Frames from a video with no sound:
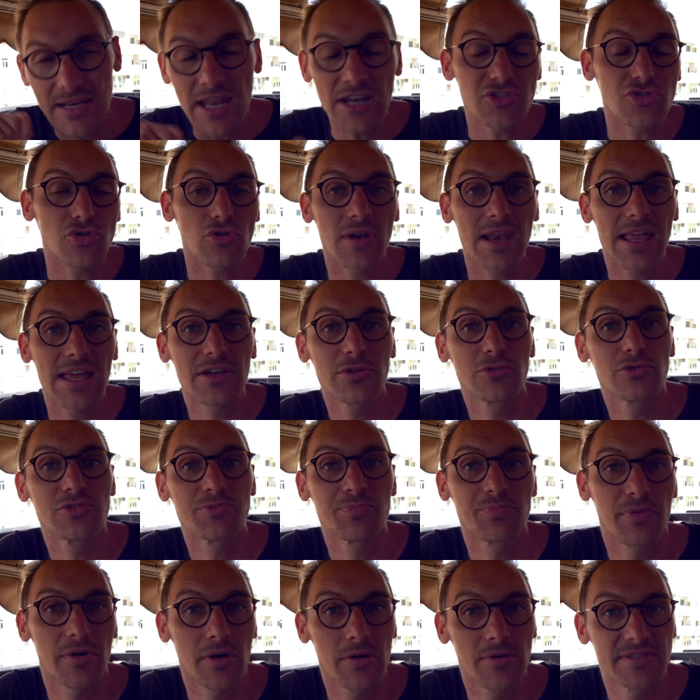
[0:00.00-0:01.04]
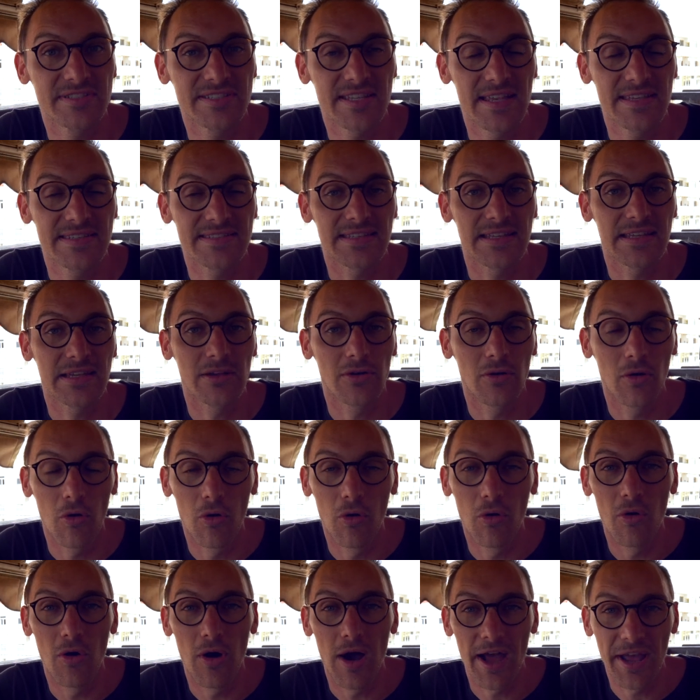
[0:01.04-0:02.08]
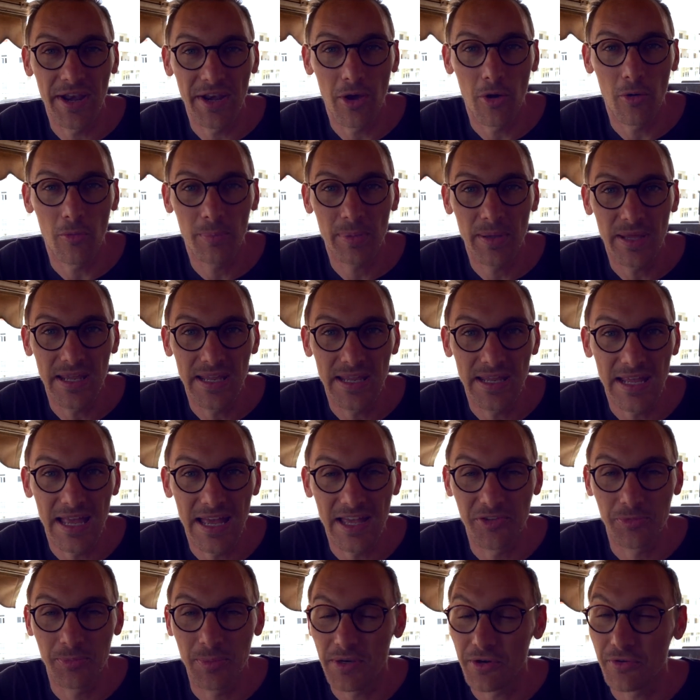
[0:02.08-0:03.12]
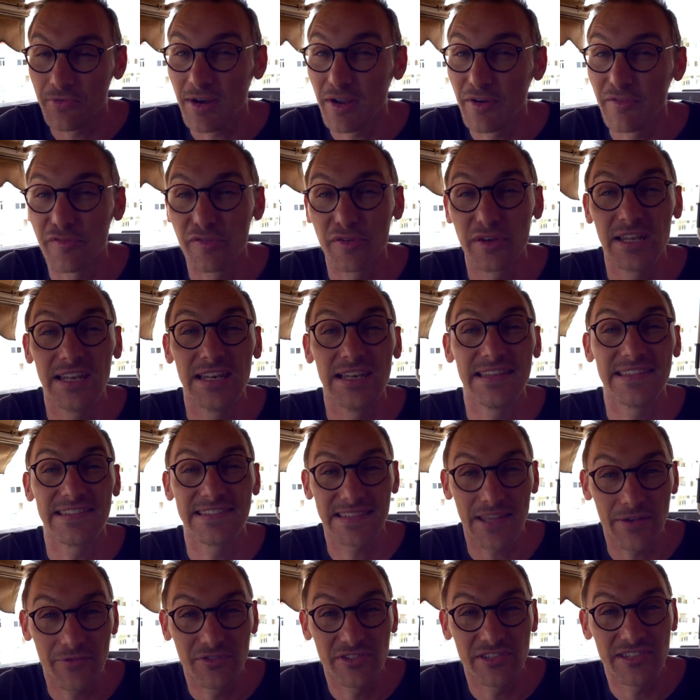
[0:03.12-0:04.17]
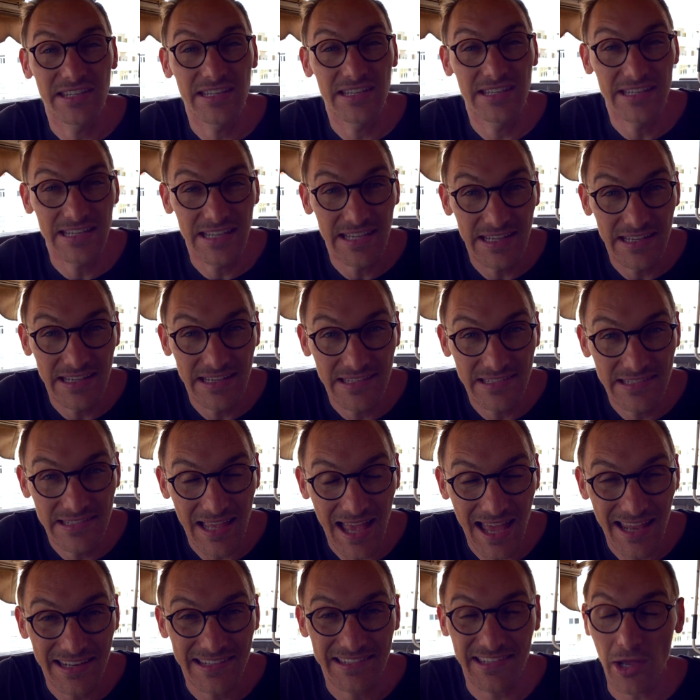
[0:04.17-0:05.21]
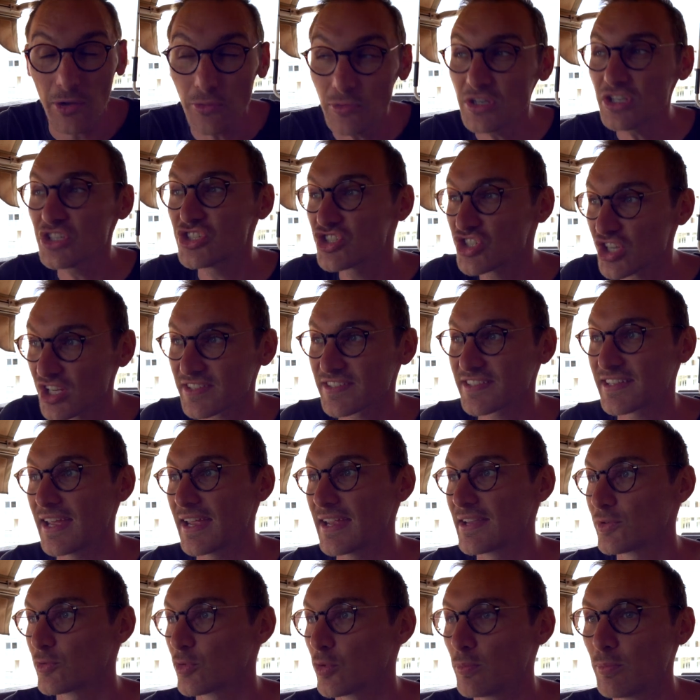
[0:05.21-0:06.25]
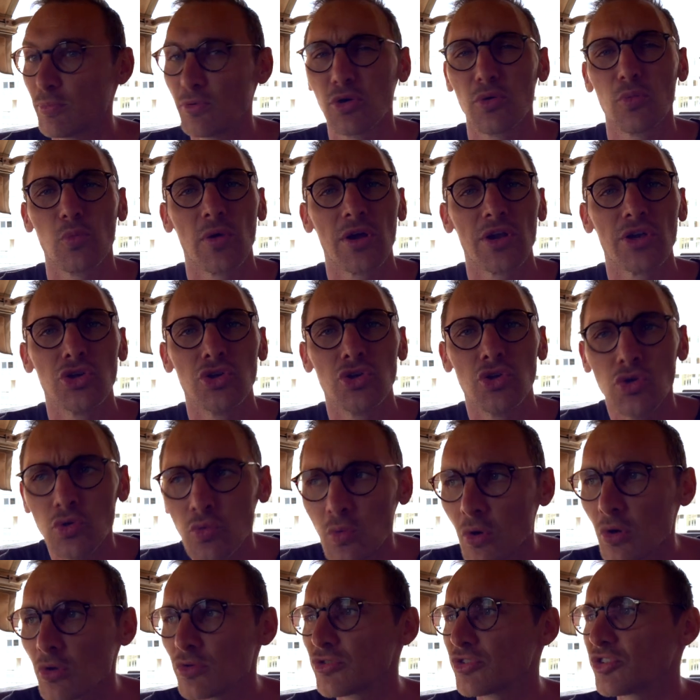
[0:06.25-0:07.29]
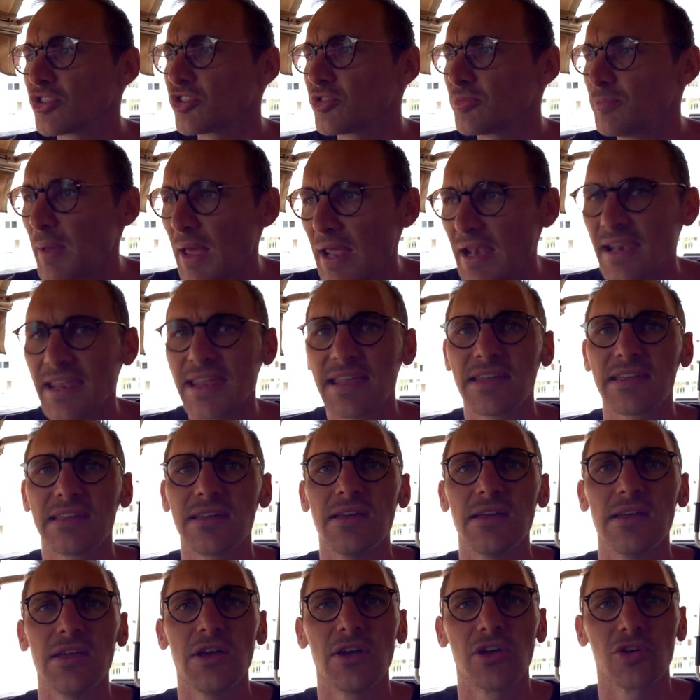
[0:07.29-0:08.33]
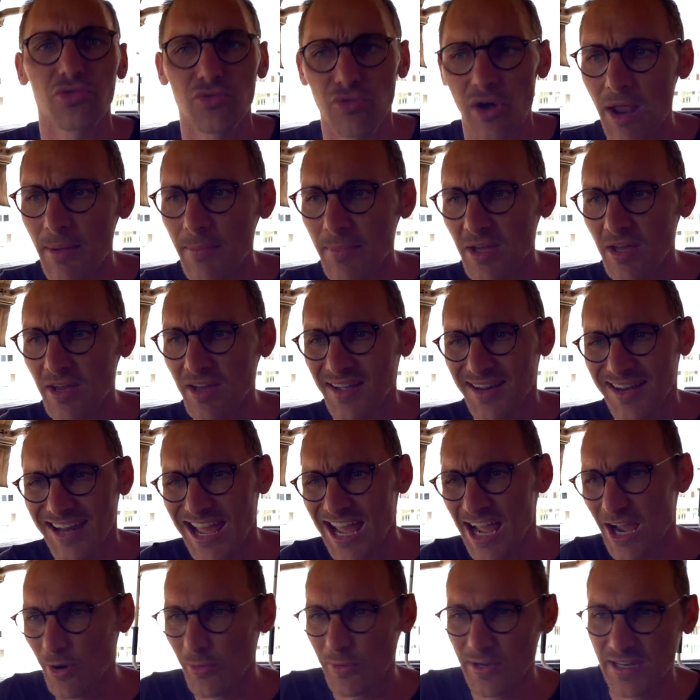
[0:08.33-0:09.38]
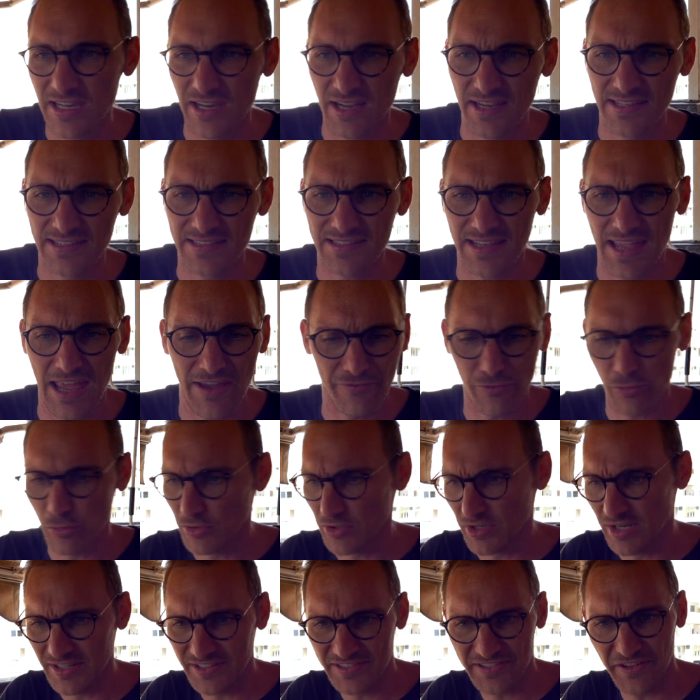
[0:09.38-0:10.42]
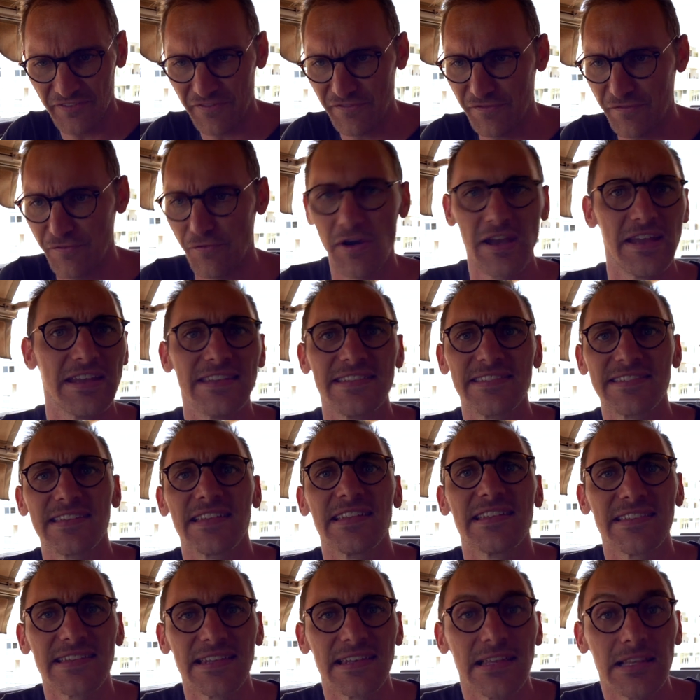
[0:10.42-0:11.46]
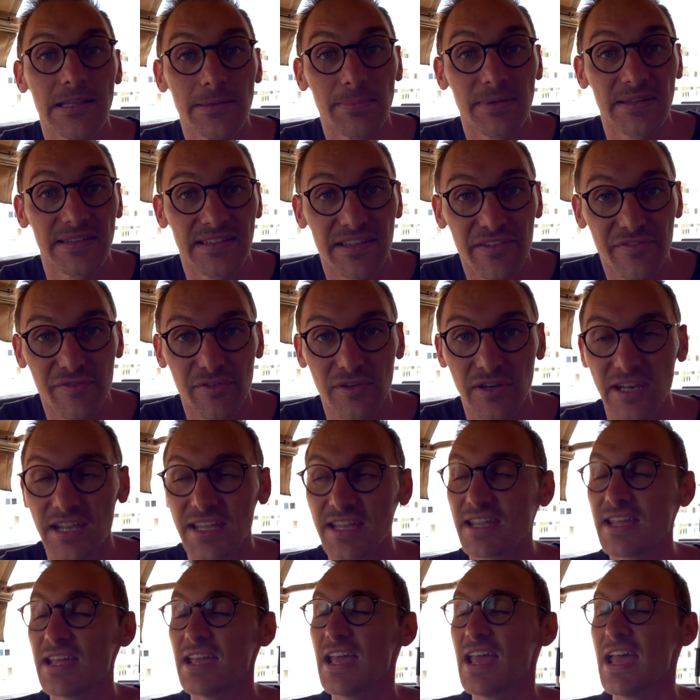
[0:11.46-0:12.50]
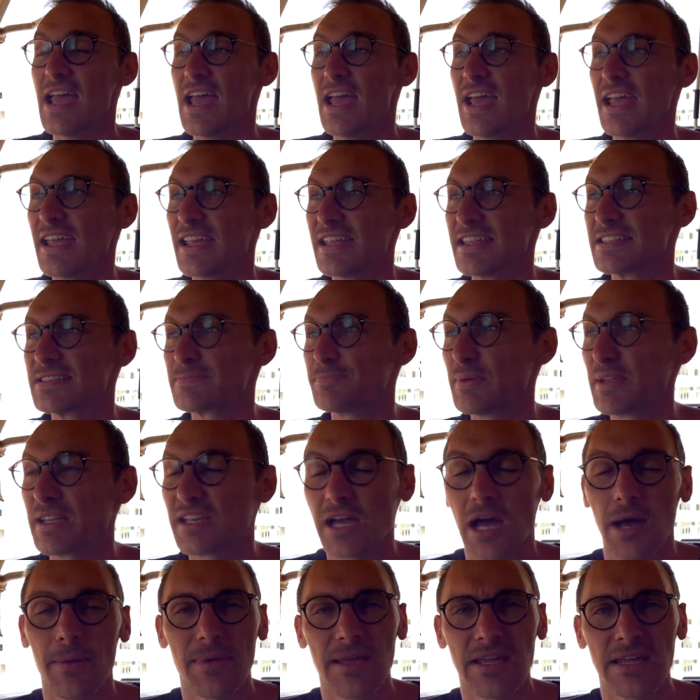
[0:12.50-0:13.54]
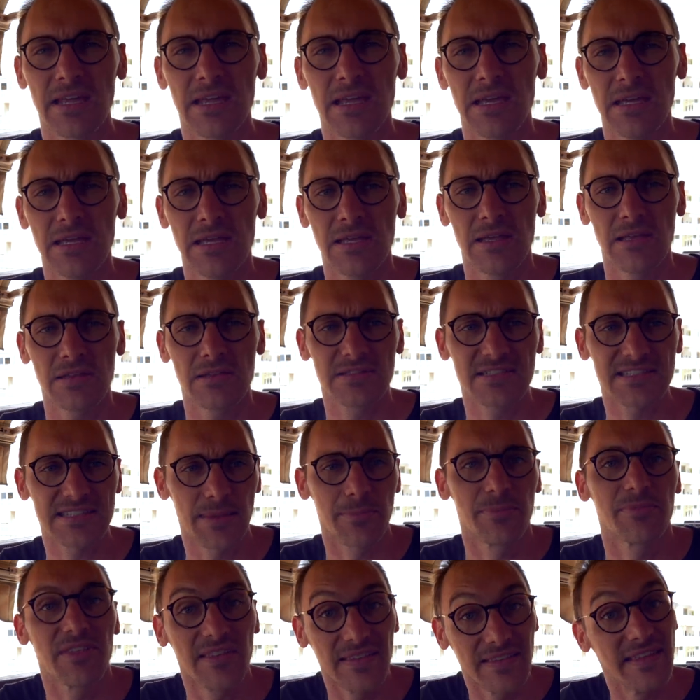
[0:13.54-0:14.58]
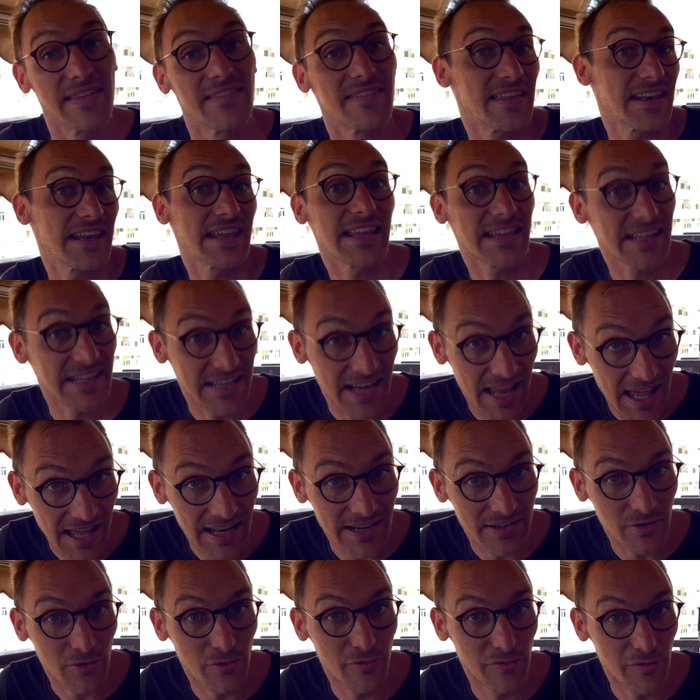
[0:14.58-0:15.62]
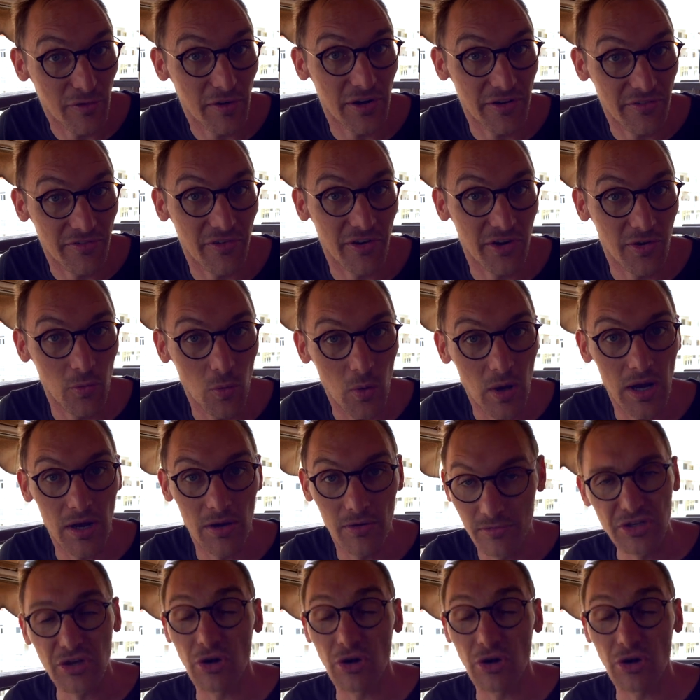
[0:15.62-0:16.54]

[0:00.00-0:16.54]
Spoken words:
Natural language processing, or NLP, has been around for nearly 70 years, and it's only just getting to a point where nuance, spelling, grammar, and how everyone likes to phrase things a little bit differently is becoming something that it can handle very, very well.